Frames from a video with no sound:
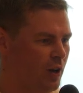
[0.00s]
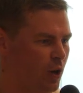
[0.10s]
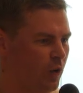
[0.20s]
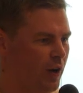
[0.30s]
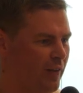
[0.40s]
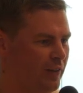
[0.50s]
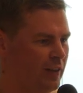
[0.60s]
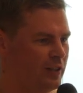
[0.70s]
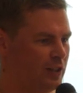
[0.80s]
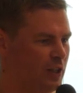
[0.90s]
of having
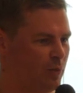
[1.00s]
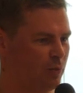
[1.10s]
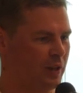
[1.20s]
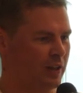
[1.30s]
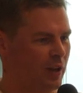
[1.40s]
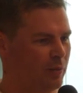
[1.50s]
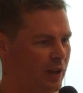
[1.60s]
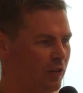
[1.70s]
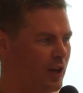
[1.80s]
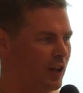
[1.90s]
a team that can be
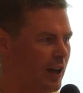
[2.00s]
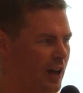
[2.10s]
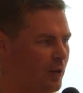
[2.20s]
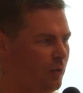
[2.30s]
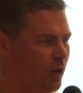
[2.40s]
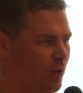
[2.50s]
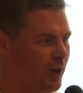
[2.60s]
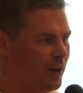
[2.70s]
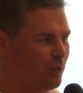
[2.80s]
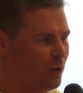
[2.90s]
reallocated from
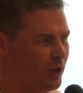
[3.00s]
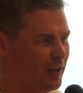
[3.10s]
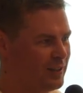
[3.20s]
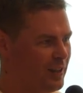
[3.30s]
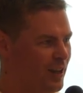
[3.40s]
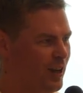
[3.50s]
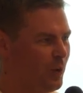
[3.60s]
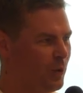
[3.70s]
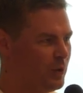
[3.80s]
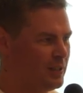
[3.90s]
other products
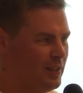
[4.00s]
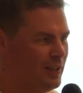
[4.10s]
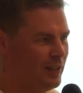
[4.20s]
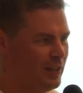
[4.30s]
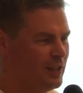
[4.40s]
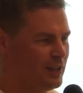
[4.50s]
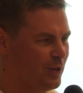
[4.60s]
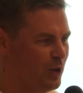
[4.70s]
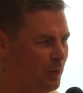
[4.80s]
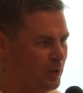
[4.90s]
when we see this is a
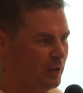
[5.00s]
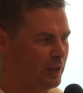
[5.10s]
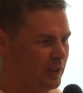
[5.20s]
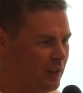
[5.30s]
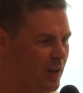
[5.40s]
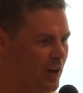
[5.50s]
good opportunity.